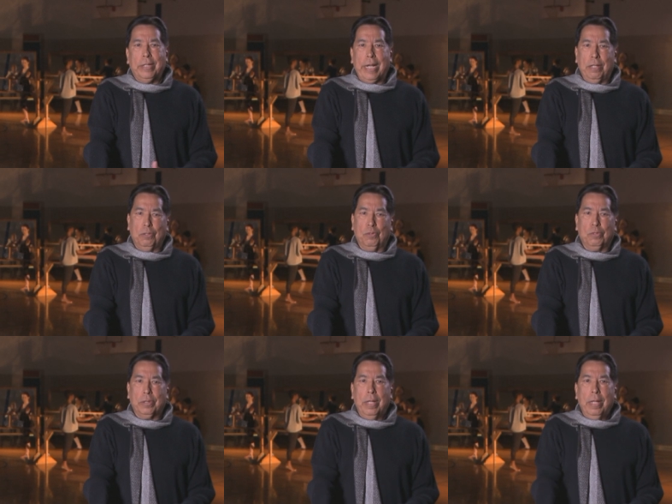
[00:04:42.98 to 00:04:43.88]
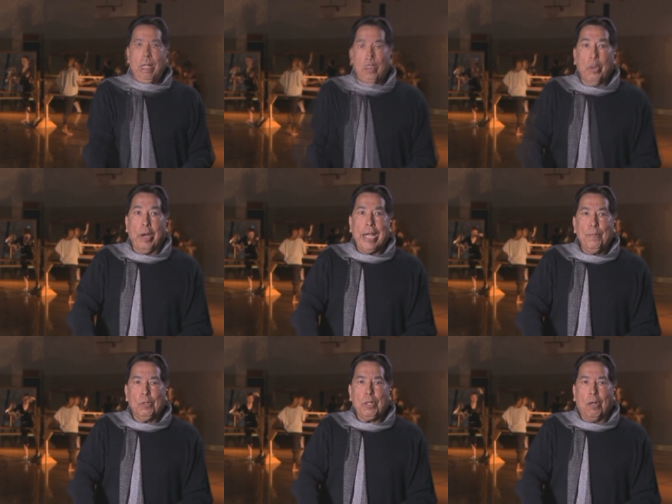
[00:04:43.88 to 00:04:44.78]
the dancers. We're
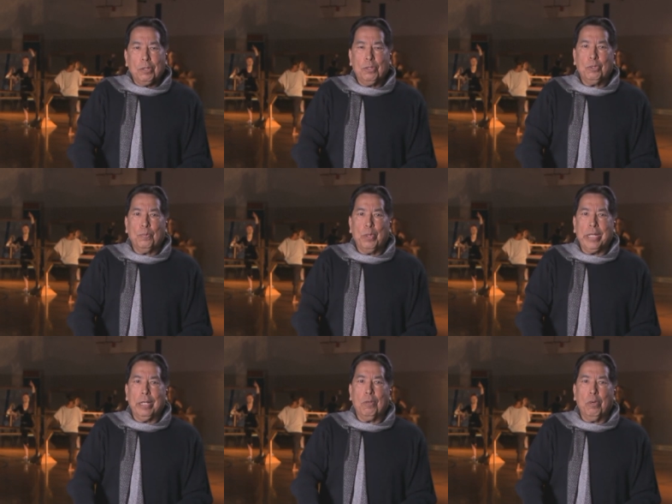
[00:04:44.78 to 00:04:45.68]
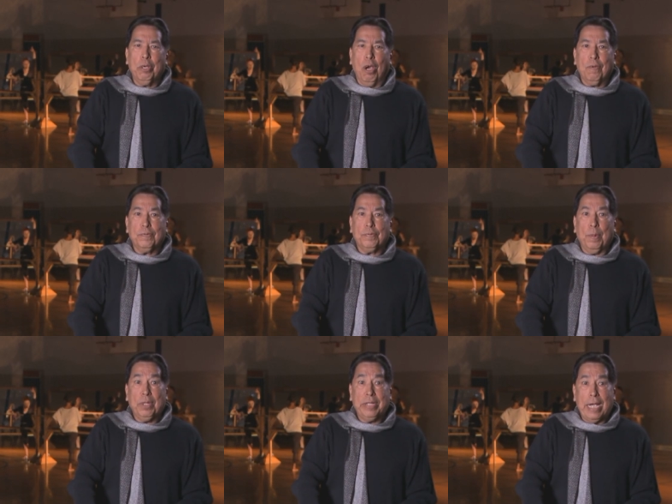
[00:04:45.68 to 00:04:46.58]
able also to bring in choreographers
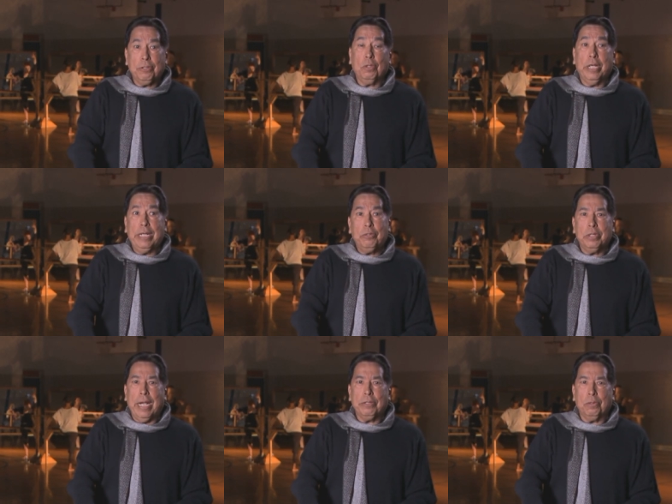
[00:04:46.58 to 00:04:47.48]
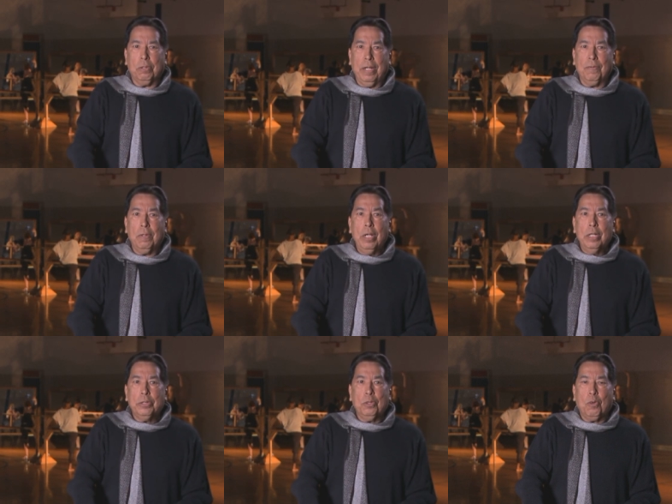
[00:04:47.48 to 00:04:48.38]
from the national and international level
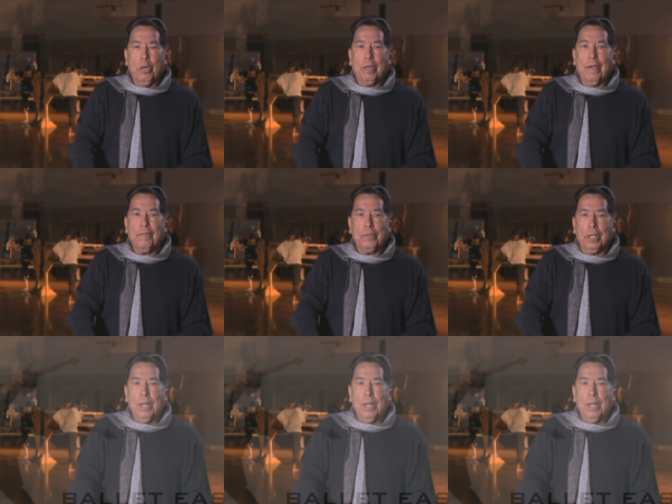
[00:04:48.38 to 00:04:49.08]
to choreograph for the